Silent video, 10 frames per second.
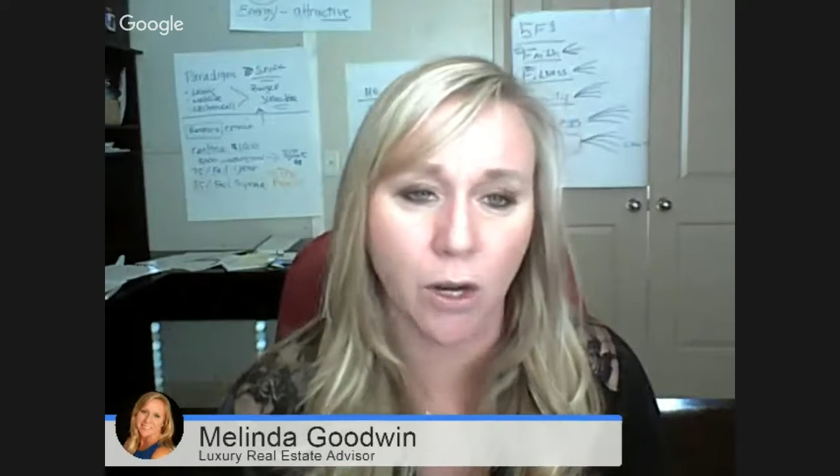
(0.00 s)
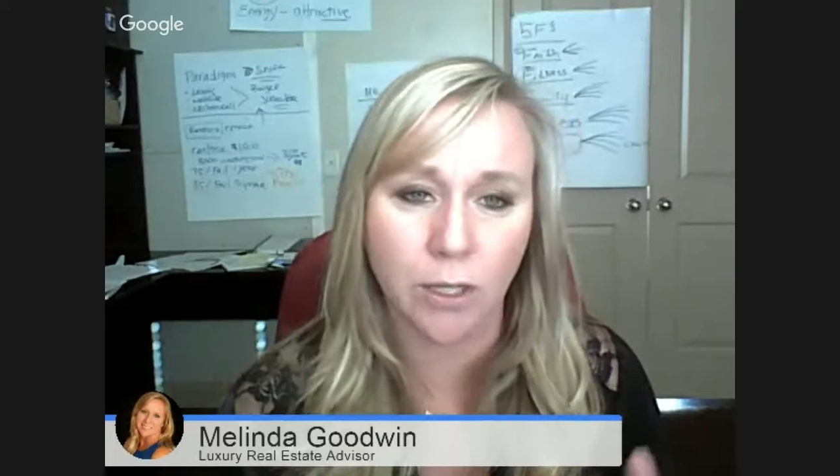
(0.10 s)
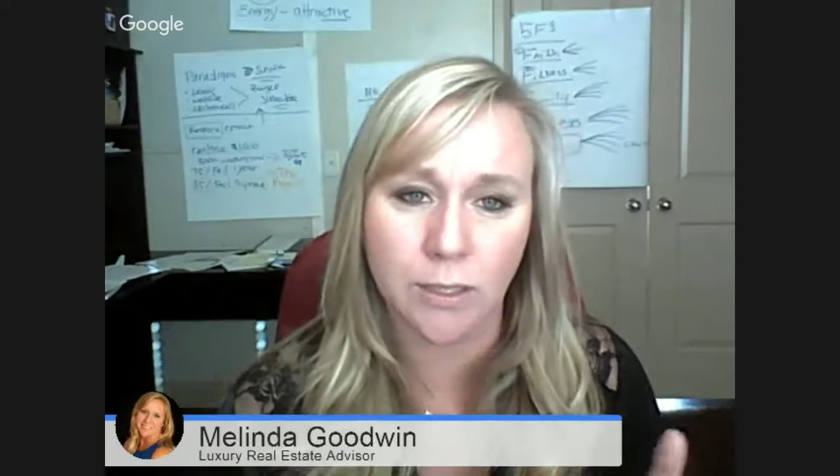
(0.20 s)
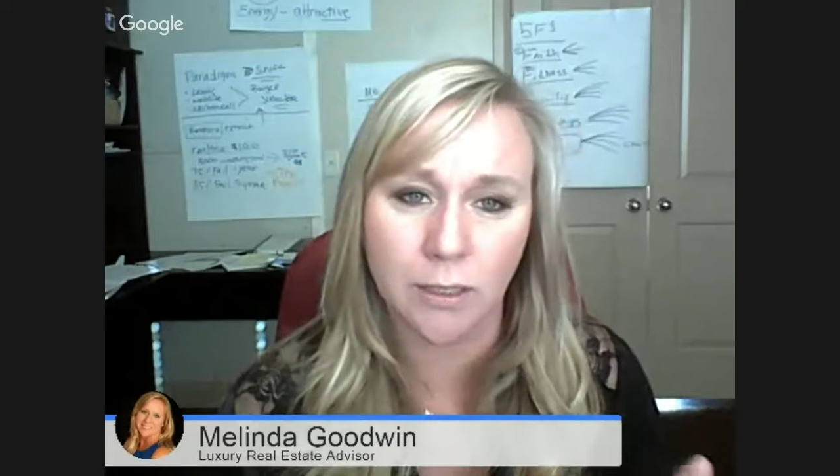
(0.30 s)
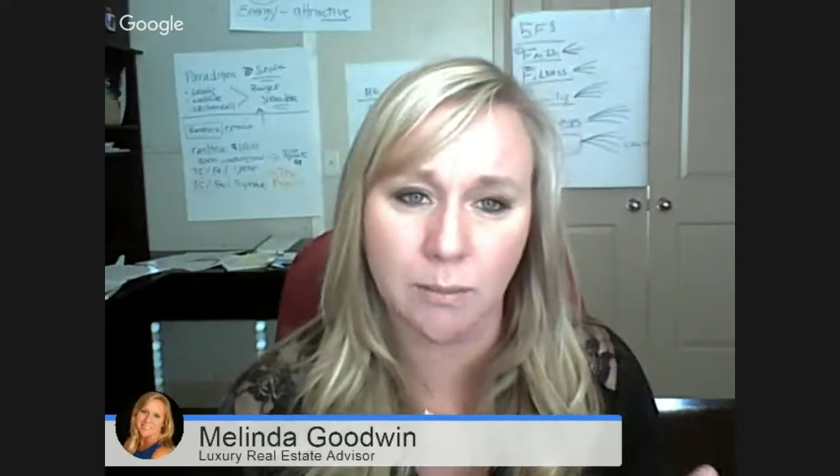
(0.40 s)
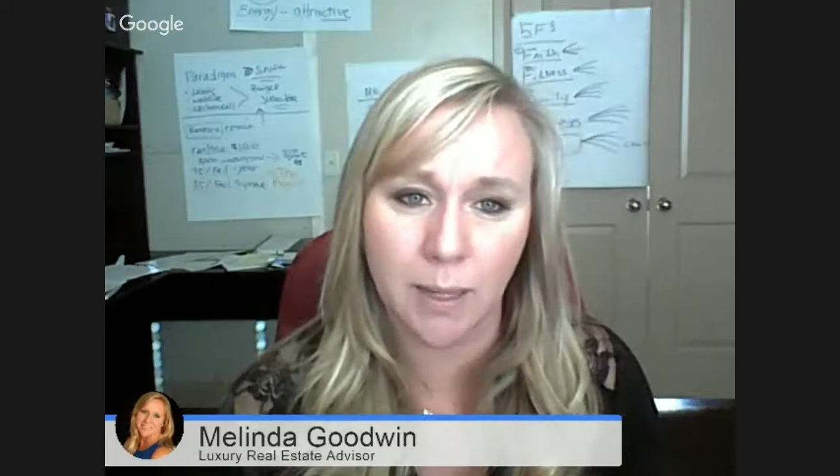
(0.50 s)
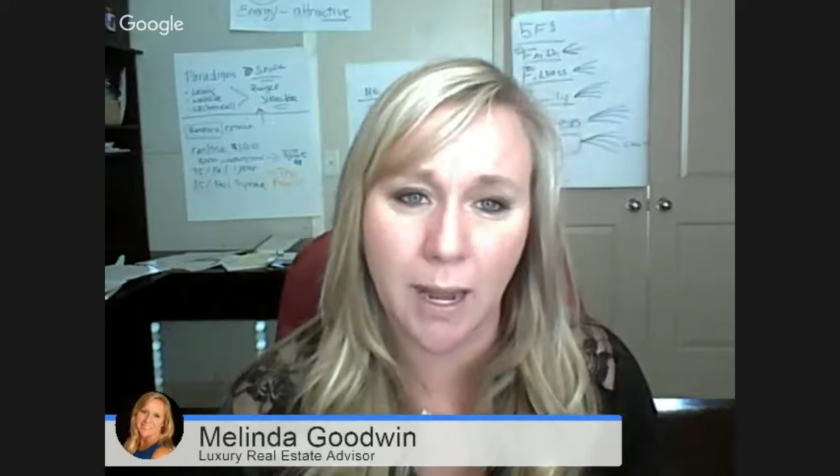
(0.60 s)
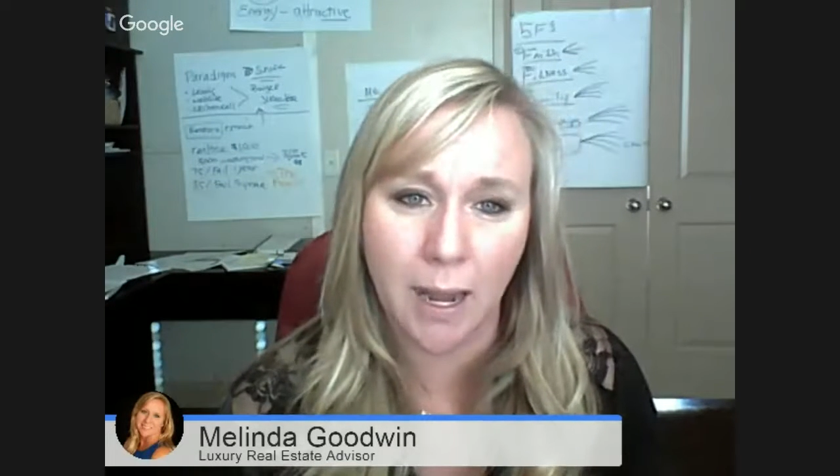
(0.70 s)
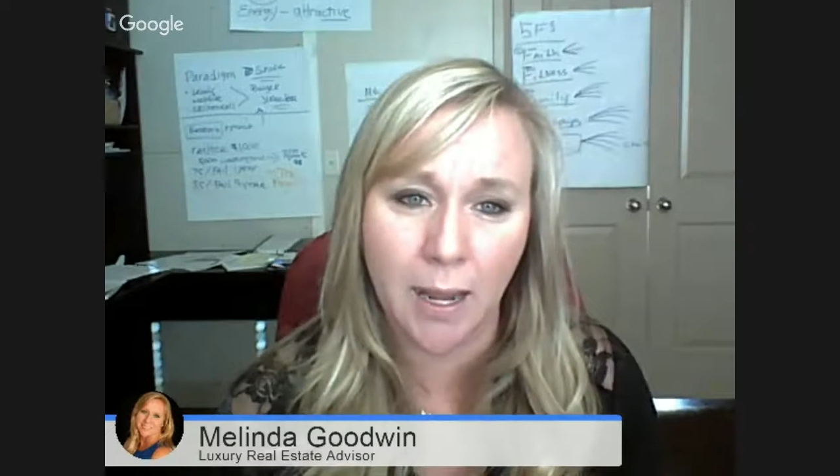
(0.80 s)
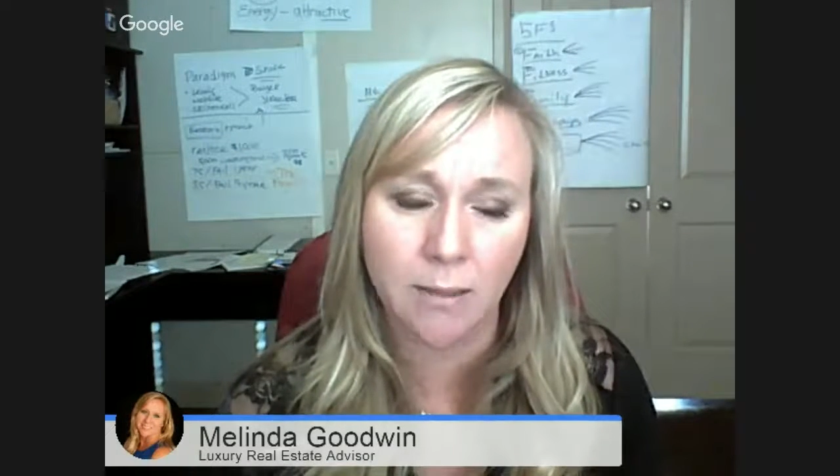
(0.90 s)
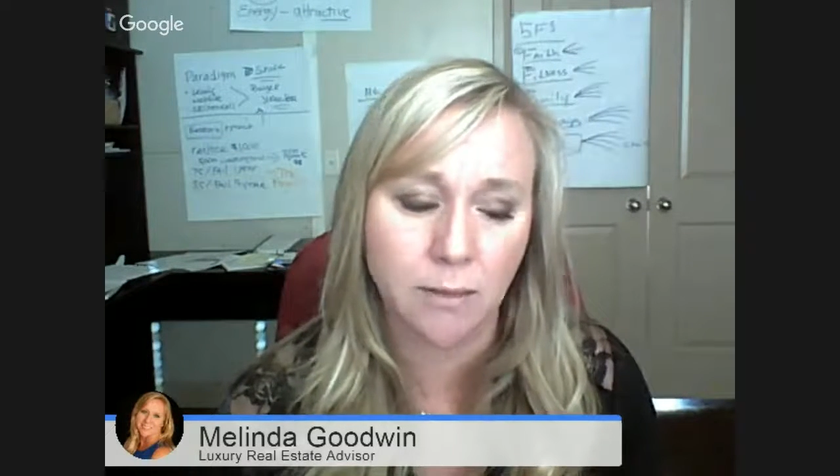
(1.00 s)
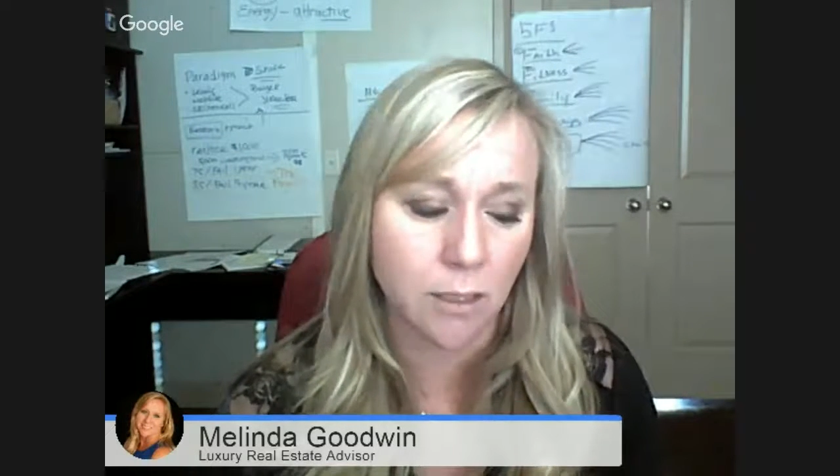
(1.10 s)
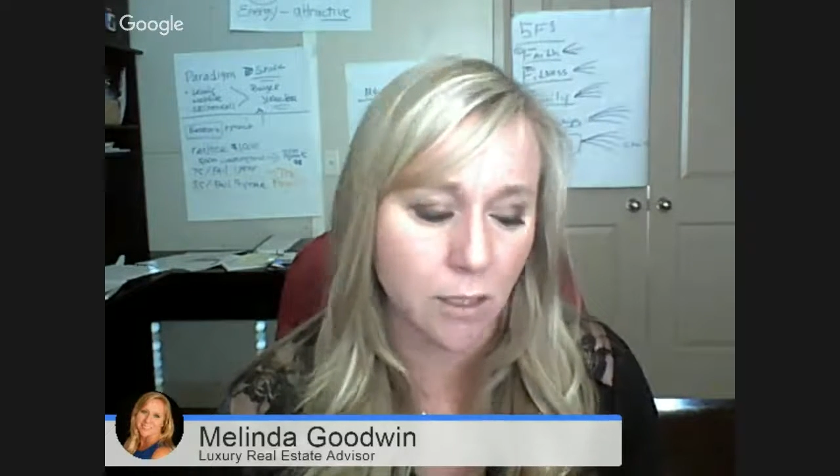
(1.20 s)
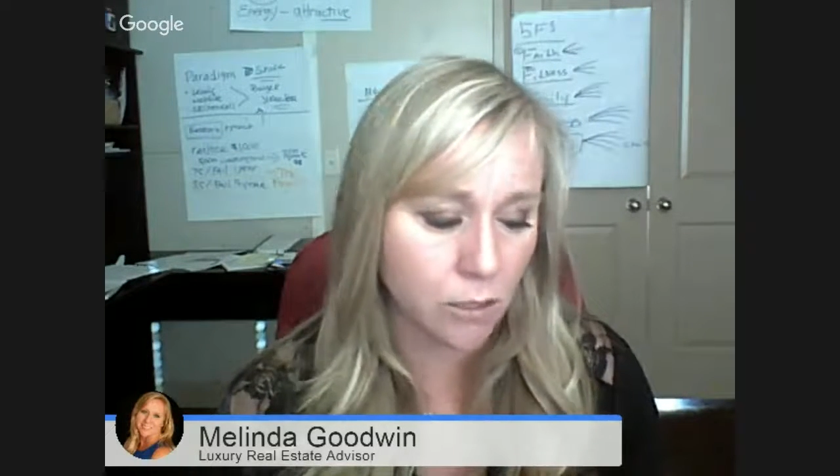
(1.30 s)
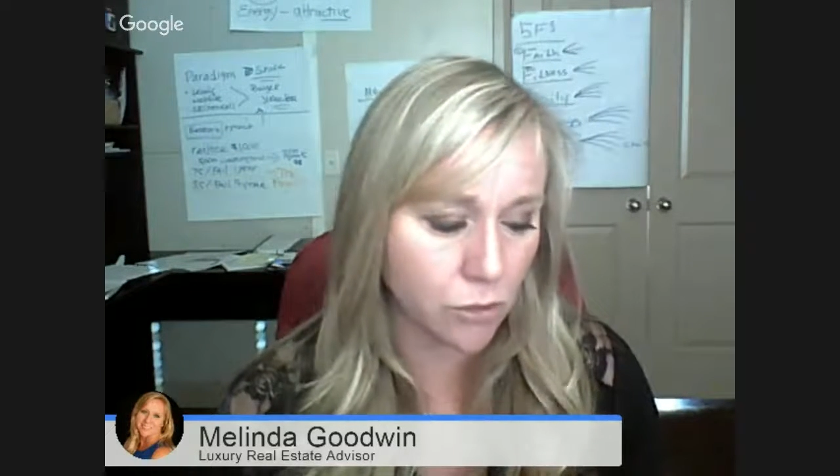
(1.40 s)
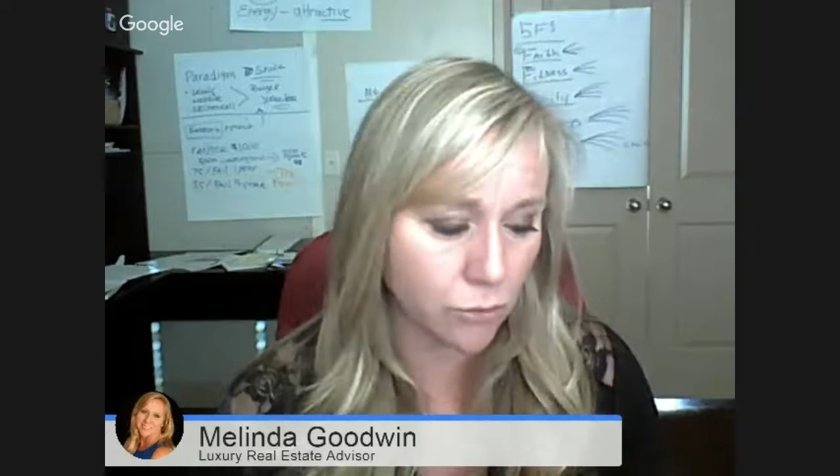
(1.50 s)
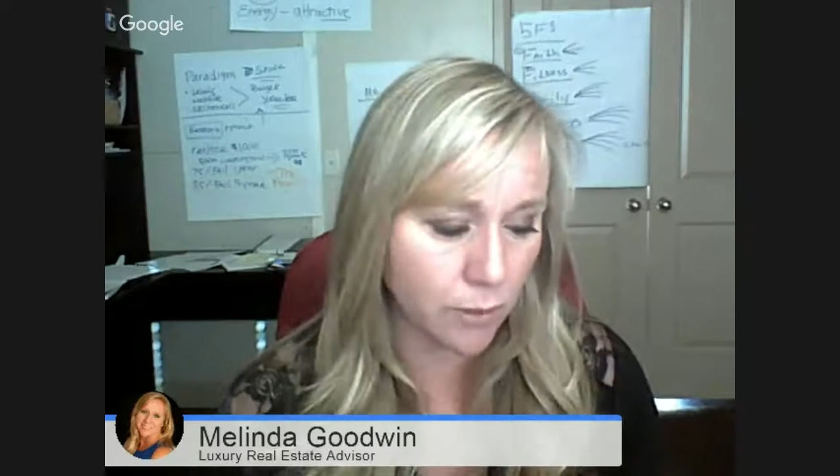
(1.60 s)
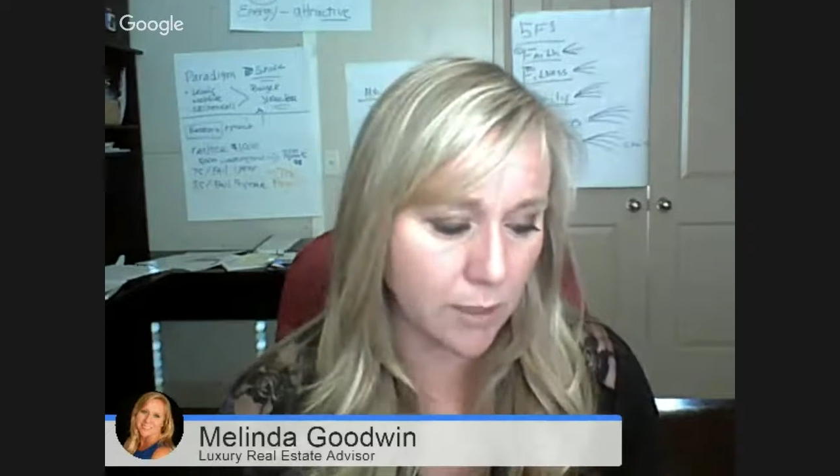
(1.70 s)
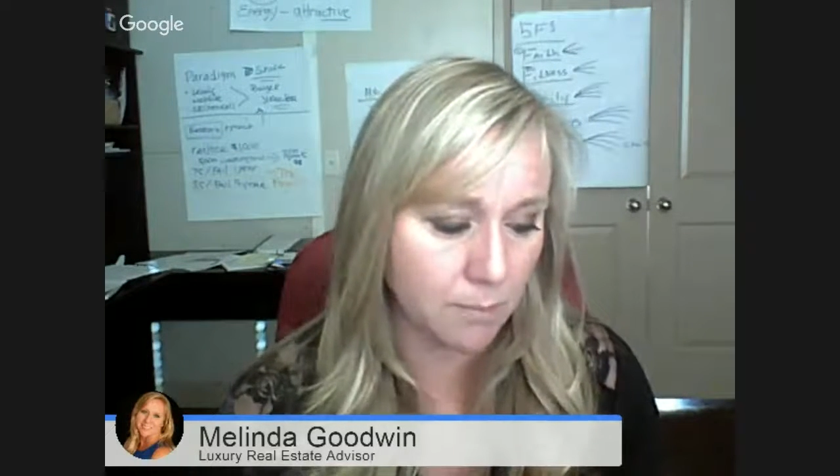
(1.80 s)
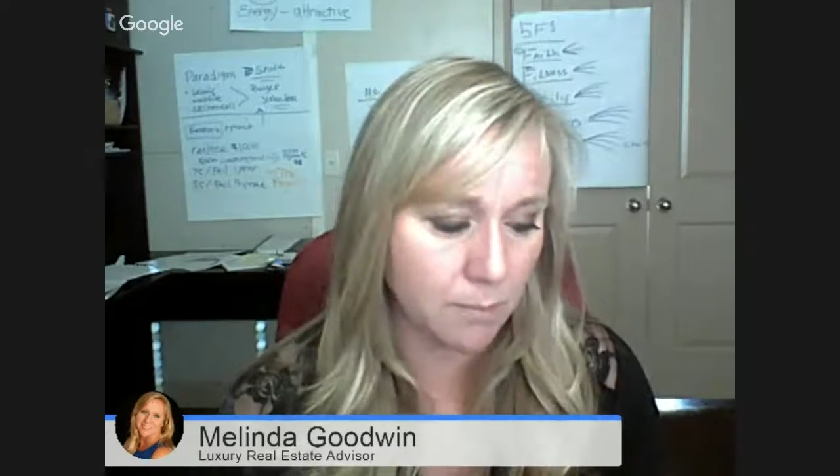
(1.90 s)
Is it going to be ads,
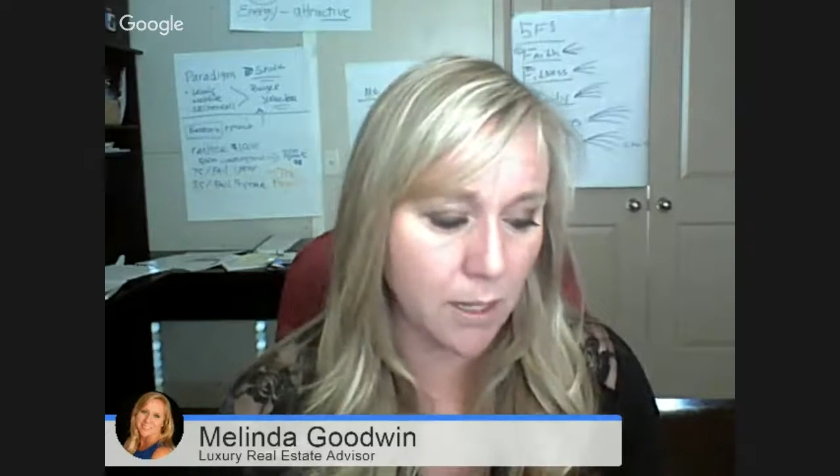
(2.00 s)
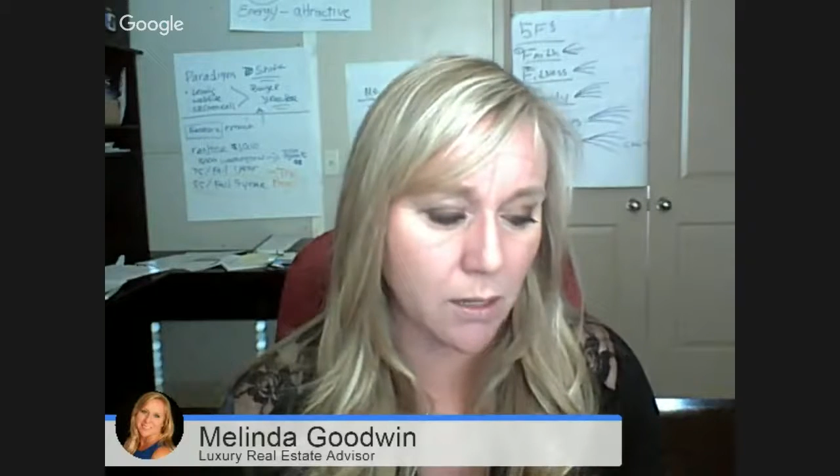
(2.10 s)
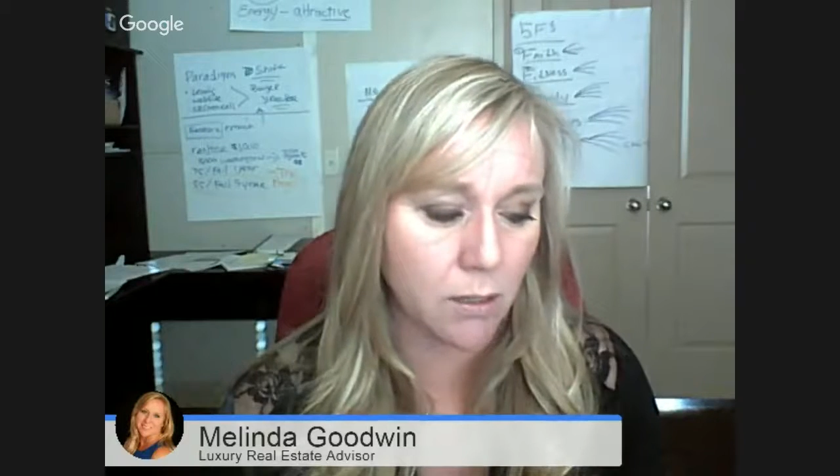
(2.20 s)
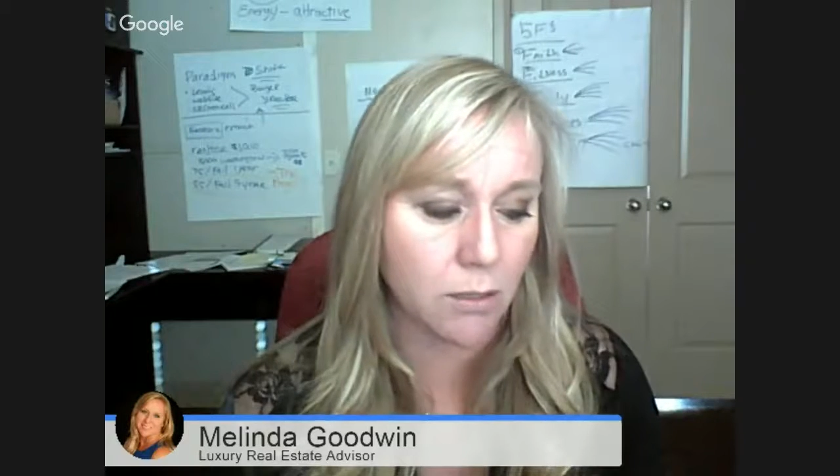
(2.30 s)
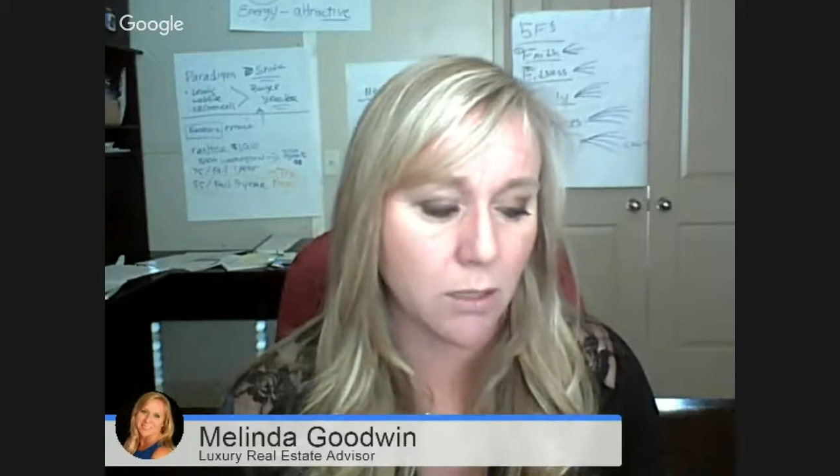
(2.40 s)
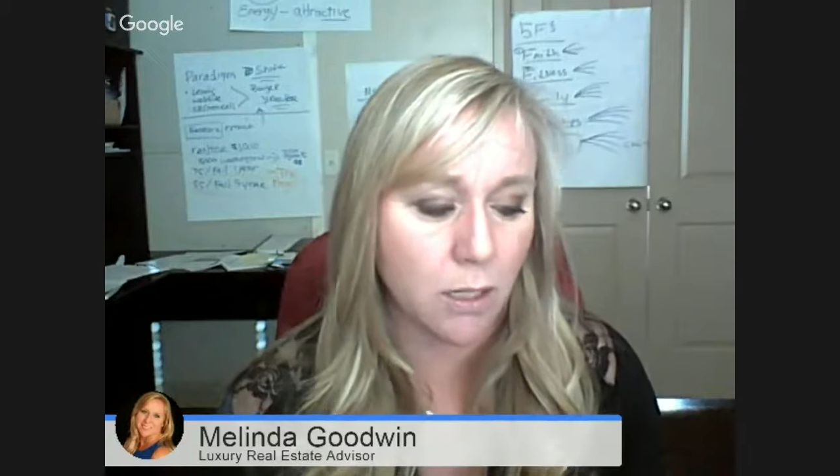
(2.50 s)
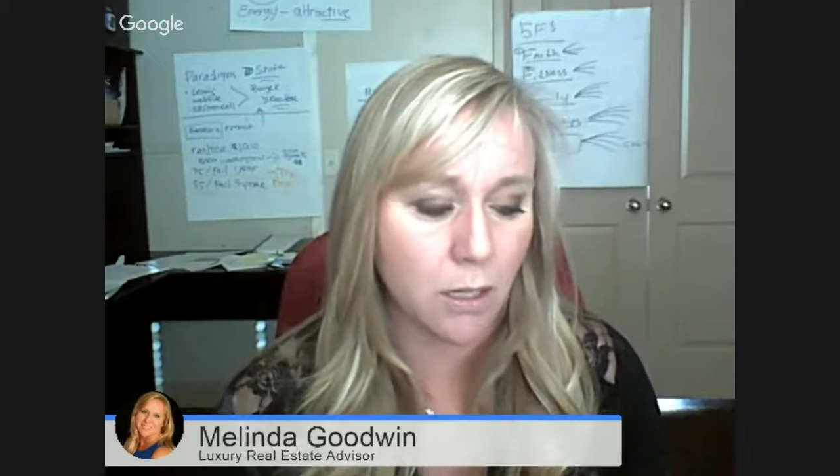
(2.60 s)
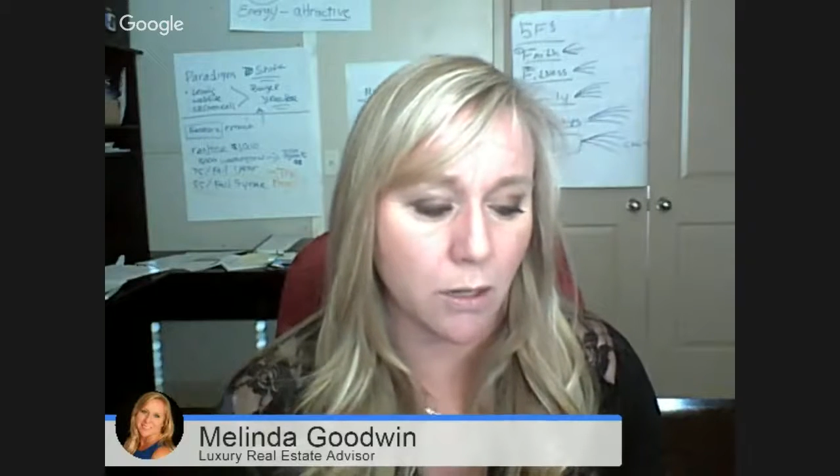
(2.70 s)
direct mail,